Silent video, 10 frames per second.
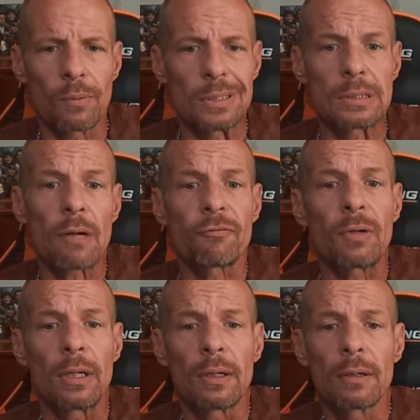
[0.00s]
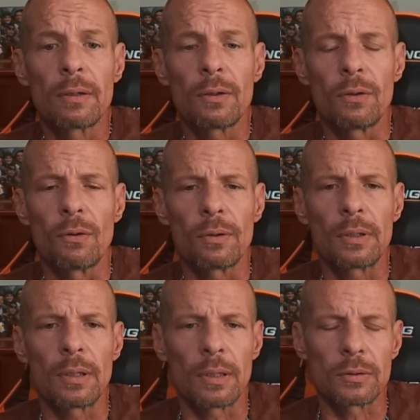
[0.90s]
it's not fitting?
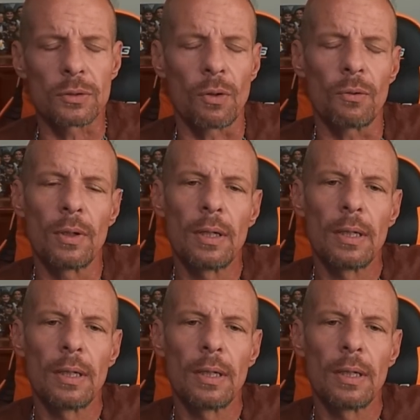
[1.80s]
And so